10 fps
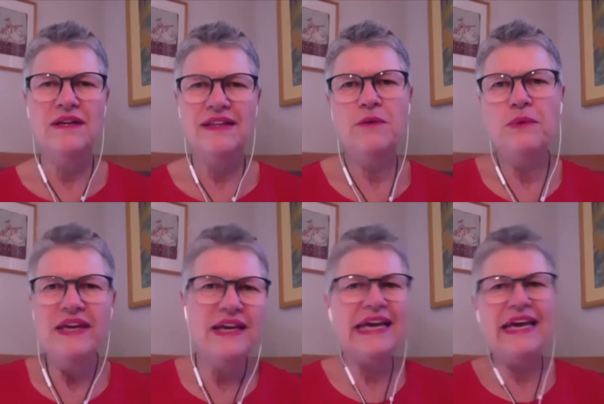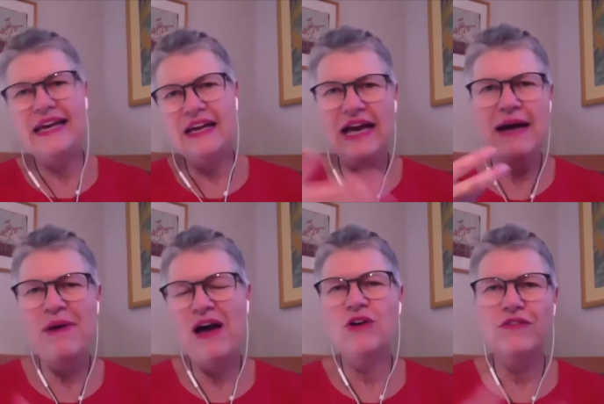that we come
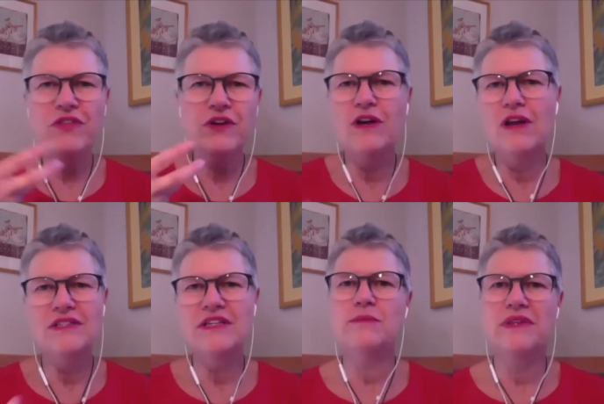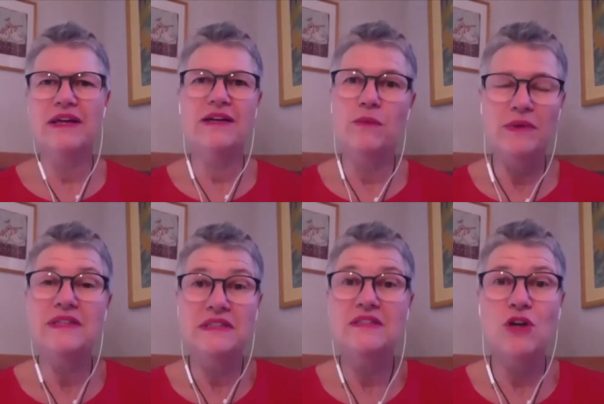out of the closet with, uh, with
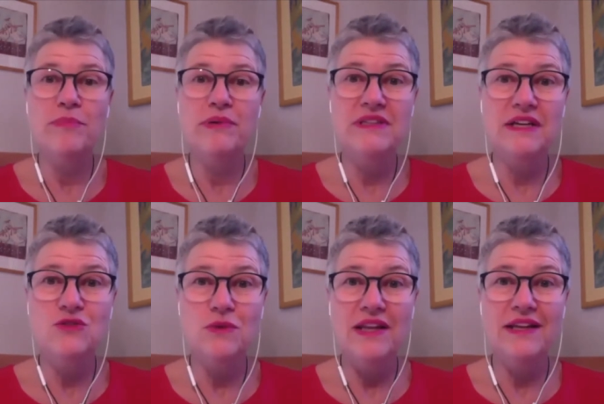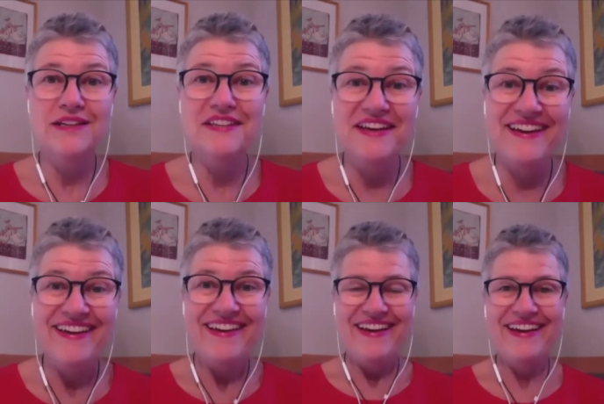this topic sexuality.
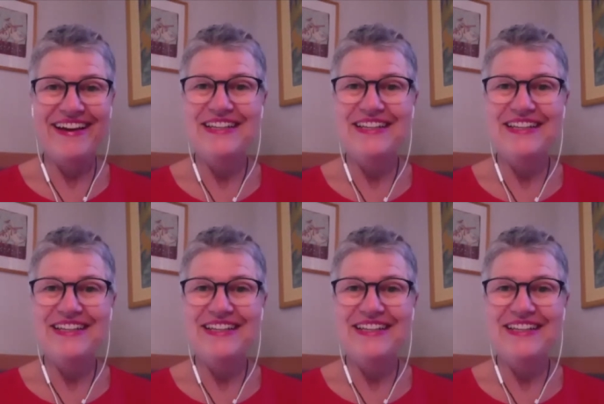There's